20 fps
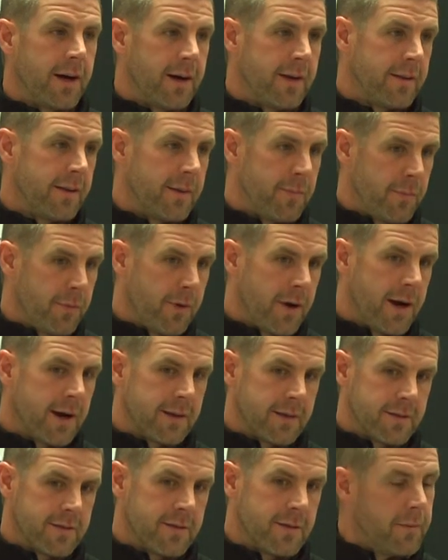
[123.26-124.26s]
how they
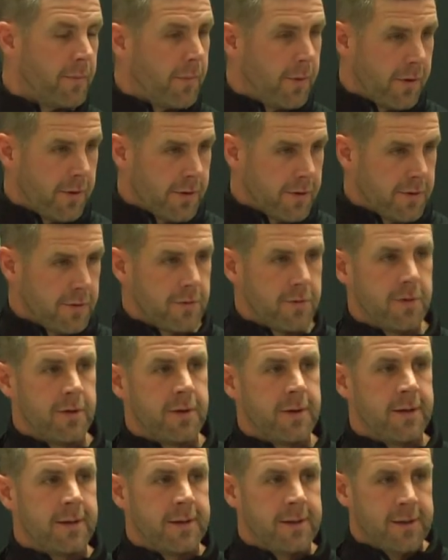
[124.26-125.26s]
practice tomorrow,
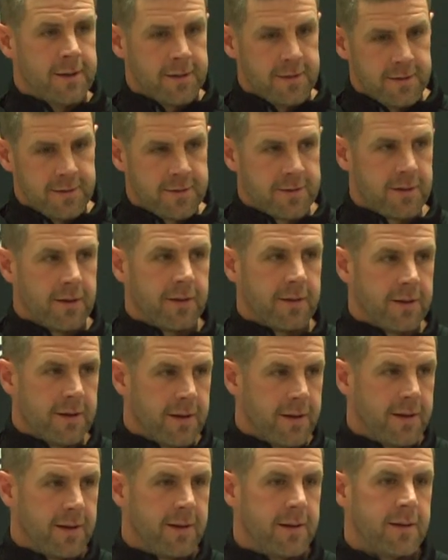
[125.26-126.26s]

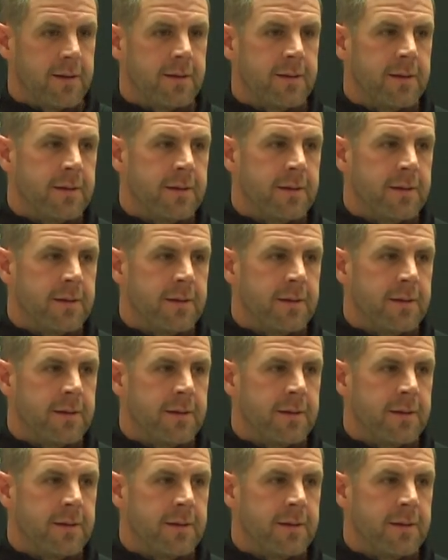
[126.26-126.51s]
Sunday,